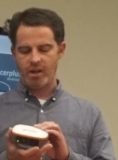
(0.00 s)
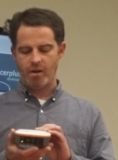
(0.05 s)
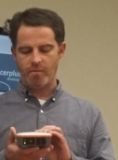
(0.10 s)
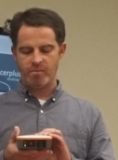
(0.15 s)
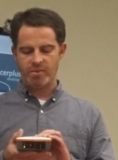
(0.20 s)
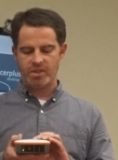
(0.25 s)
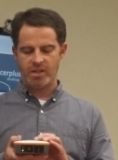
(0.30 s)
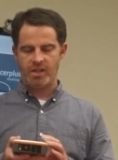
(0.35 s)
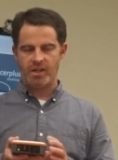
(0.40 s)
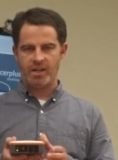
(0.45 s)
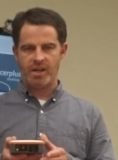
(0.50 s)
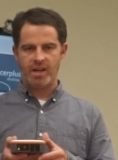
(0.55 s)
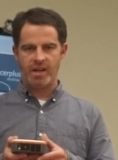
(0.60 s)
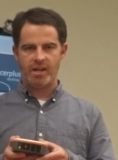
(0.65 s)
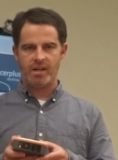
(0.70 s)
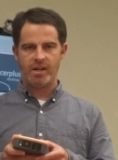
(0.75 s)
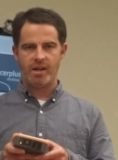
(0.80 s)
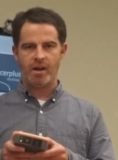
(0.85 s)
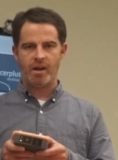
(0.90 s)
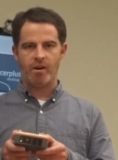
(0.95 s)
It comes in
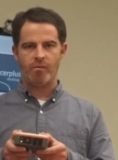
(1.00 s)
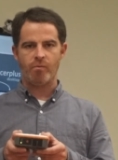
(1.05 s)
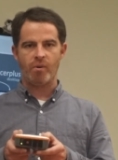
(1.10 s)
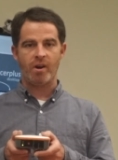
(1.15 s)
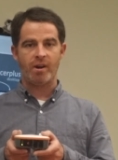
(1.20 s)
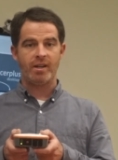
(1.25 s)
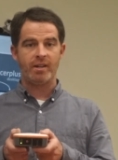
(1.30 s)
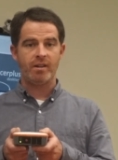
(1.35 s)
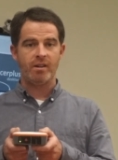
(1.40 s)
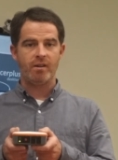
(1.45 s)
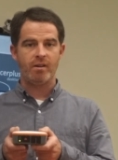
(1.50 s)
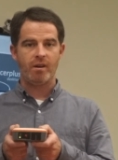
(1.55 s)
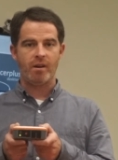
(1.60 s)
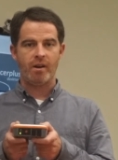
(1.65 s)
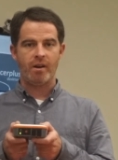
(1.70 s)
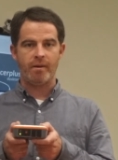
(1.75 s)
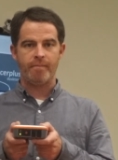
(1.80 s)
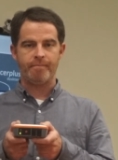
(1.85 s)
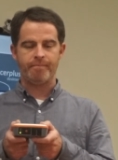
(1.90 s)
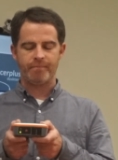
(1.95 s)
a rugged,
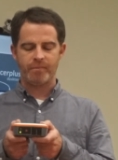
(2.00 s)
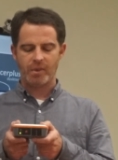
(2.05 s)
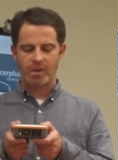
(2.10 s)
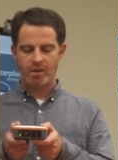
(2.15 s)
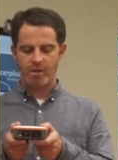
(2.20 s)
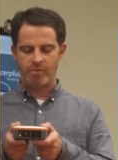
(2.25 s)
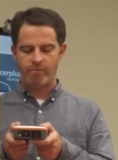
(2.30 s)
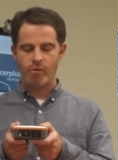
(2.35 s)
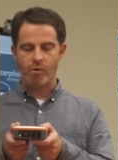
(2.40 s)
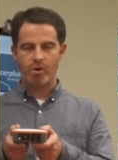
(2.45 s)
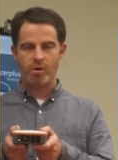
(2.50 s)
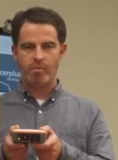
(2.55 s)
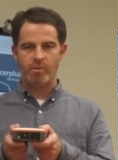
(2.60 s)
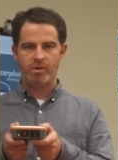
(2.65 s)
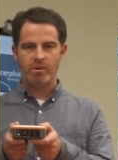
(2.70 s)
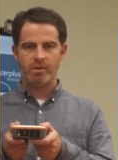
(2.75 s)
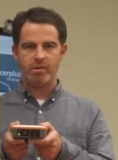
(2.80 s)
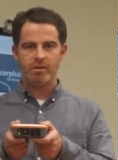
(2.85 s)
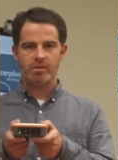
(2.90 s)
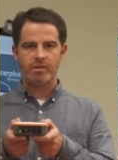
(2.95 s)

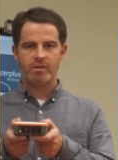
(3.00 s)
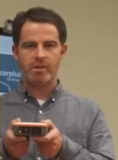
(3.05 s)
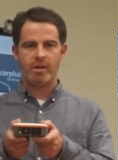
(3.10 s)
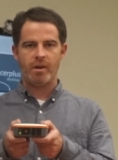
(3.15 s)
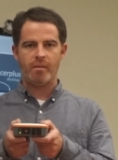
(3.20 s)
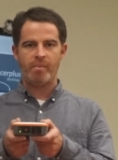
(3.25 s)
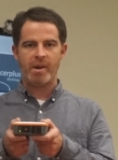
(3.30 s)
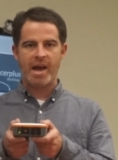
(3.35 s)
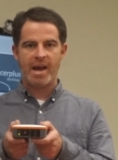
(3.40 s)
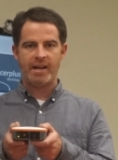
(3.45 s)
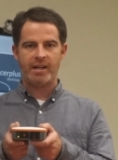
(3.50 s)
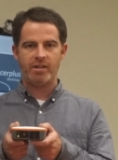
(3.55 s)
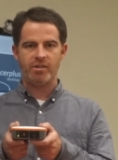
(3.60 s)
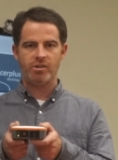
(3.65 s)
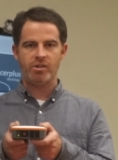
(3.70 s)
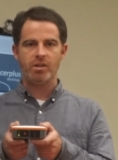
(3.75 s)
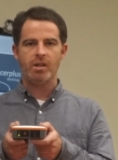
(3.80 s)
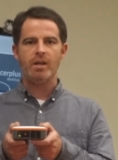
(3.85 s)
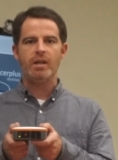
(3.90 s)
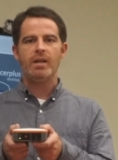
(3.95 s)
affordable
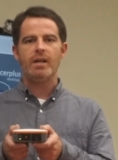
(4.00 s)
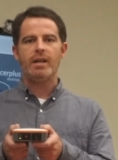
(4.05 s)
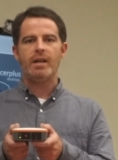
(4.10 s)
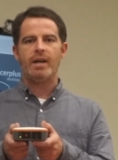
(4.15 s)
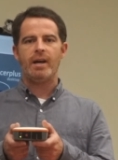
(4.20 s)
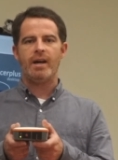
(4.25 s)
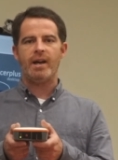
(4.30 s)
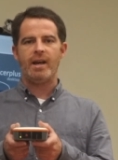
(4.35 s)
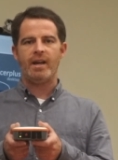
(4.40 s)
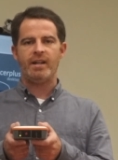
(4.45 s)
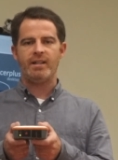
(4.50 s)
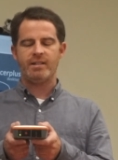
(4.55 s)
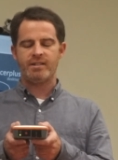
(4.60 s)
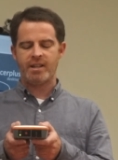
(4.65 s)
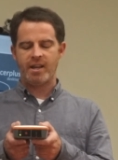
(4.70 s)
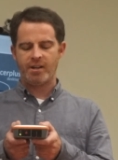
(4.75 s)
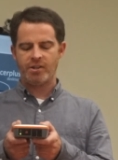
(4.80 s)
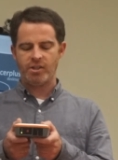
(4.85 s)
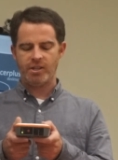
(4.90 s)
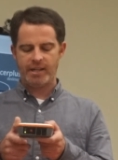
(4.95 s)
package, and
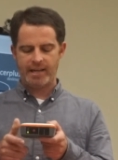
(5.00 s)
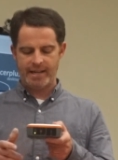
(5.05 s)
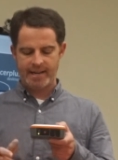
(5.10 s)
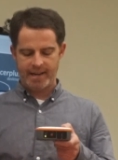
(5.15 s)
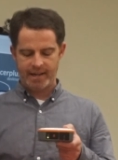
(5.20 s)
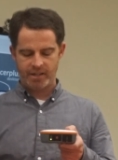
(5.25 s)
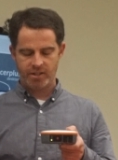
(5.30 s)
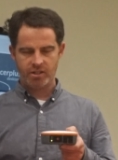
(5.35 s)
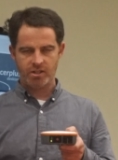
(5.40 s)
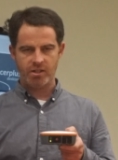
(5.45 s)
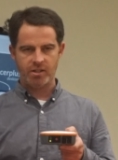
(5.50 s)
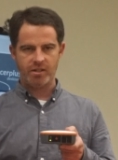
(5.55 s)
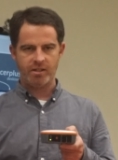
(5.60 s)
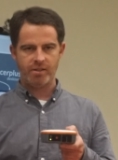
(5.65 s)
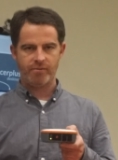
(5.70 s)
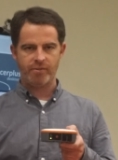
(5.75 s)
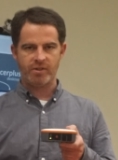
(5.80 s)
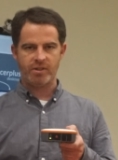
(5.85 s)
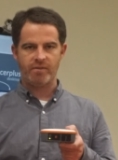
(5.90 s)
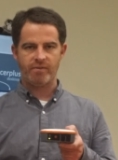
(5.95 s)
it actually connects to
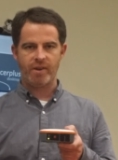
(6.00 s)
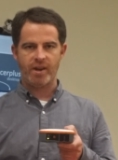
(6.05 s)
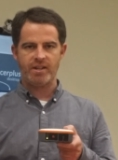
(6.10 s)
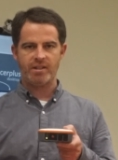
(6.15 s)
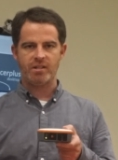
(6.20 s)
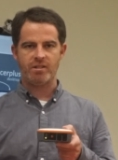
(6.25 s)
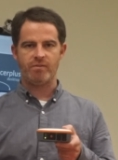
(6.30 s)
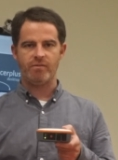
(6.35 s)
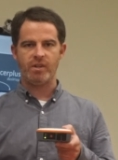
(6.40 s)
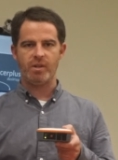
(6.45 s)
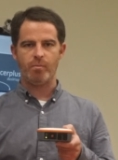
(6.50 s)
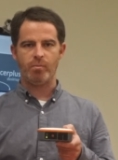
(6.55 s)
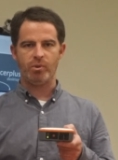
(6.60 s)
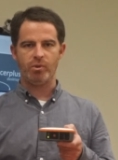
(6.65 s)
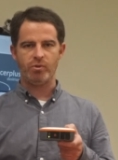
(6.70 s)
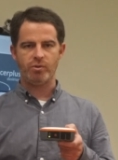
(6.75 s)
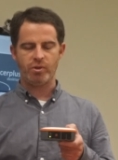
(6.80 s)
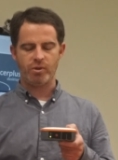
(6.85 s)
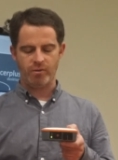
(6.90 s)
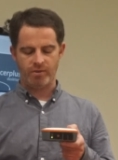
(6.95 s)
different devices via
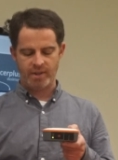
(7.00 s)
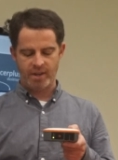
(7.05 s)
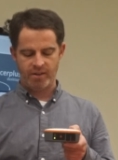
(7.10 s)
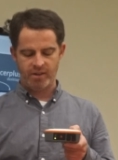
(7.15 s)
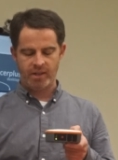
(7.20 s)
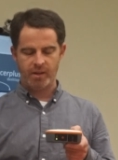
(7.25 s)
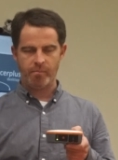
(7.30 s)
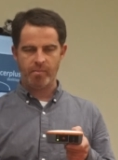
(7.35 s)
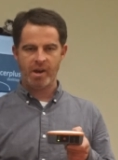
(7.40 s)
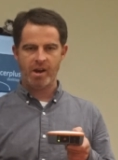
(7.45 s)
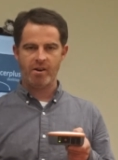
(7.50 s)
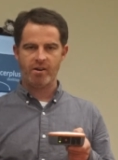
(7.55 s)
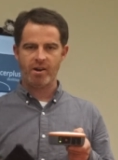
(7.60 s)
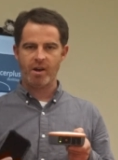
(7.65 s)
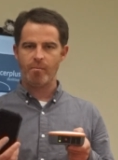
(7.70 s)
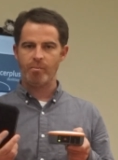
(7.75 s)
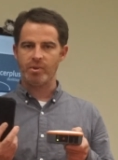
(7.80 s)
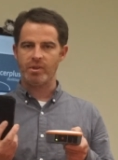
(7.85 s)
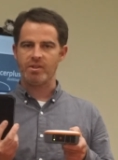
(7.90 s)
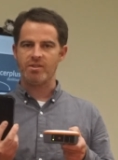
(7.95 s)
Bluetooth. Now, you can pair
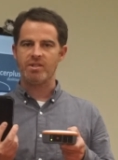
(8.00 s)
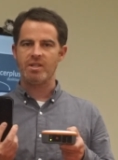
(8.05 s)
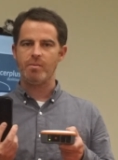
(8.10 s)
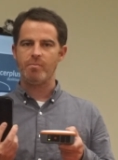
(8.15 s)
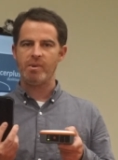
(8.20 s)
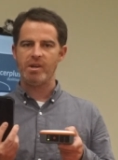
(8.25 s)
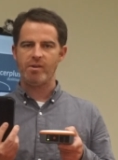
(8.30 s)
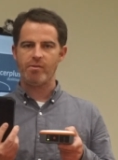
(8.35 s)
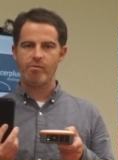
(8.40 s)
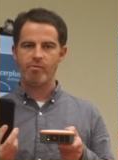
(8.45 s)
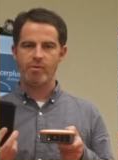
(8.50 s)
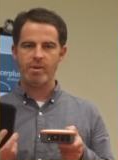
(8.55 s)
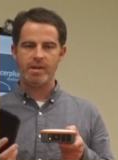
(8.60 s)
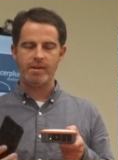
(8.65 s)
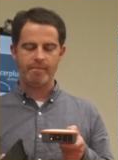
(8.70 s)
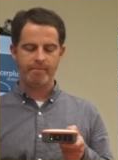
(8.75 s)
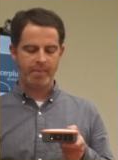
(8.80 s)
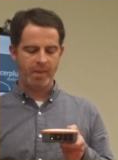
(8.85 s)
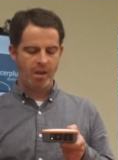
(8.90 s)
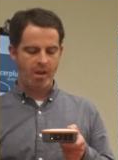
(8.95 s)
it up with the
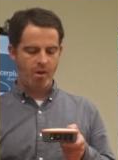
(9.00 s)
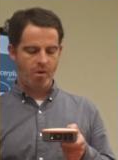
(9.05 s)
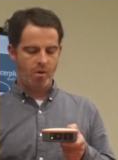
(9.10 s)
CP3,